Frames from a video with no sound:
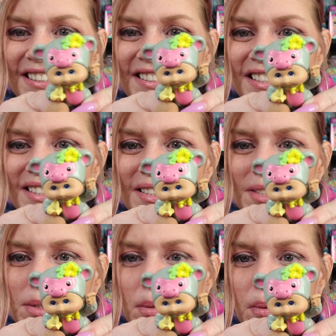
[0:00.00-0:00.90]
this is
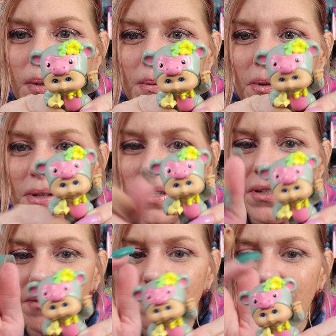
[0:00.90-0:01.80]
adorable
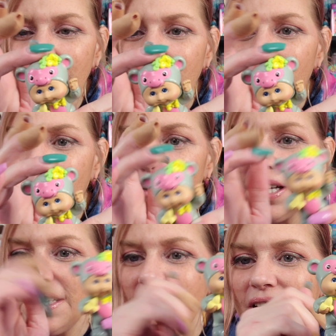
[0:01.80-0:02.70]
little flower
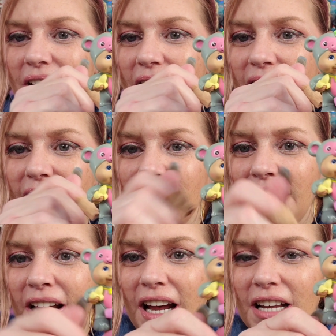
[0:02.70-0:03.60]
right there.
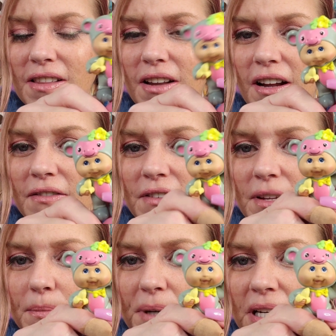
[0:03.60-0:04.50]
I love
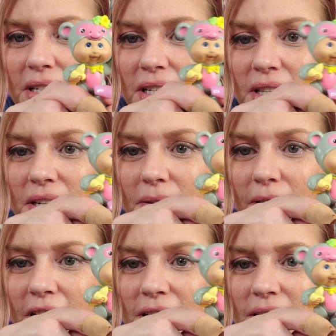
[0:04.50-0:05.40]
the pink and the
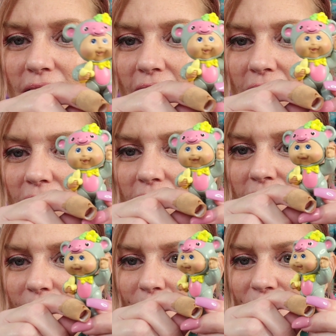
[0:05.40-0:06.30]
gray
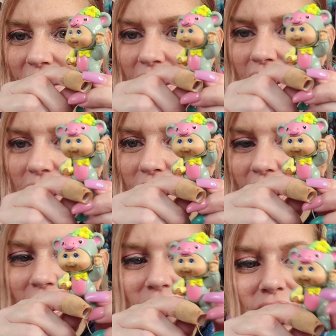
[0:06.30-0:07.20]
together. And then you
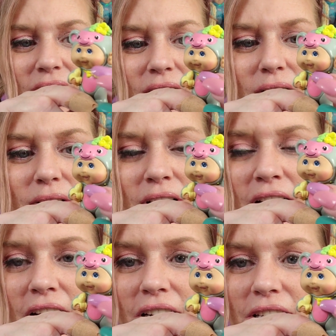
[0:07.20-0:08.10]
got the little
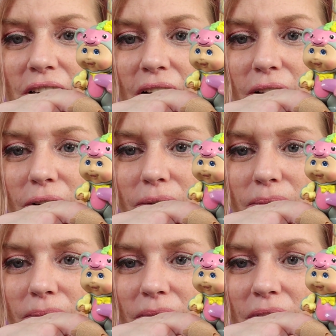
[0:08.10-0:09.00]

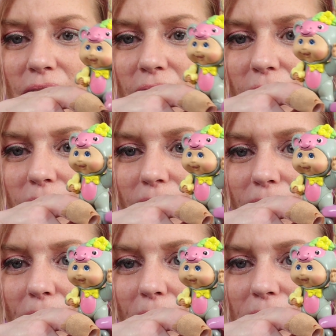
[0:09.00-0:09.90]
yellow, you know,
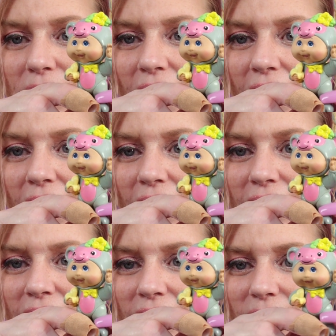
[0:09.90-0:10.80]
bow
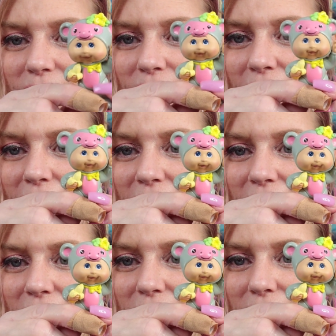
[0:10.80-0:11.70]
tie. Very
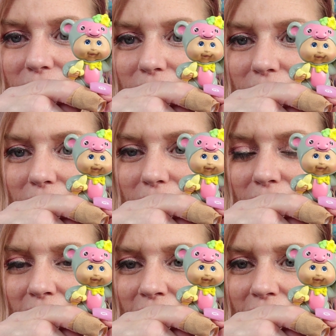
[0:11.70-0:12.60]
cute
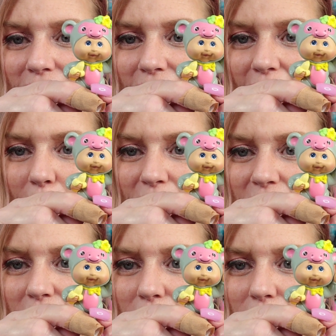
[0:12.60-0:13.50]
little
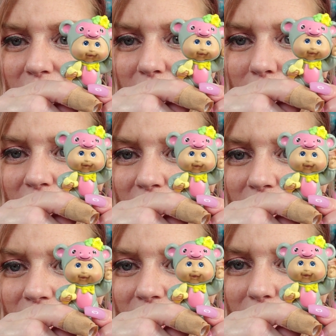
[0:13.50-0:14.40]
Cabbage Cutie with